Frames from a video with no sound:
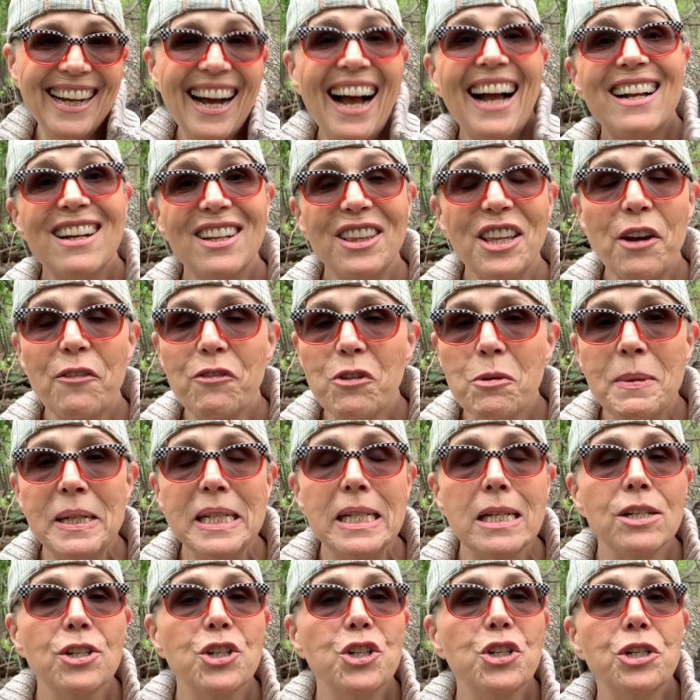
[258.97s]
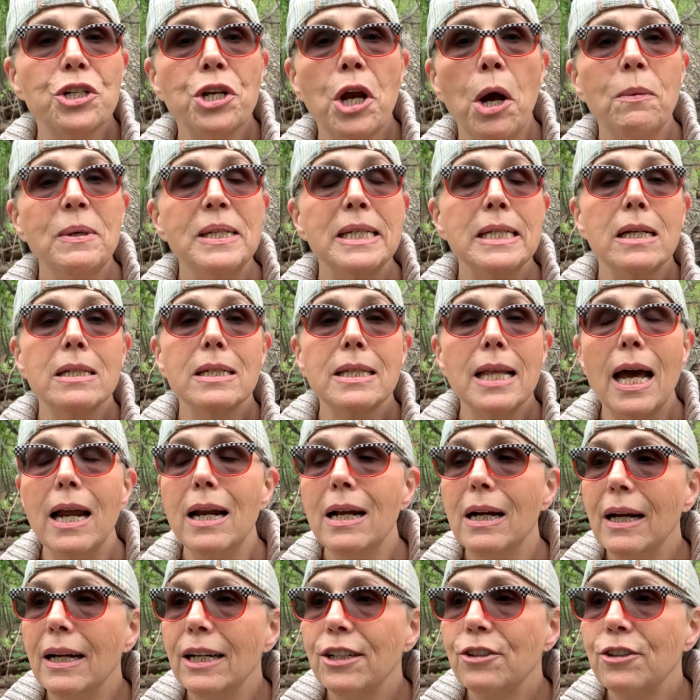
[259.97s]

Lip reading: I got that from my sister. She always says that.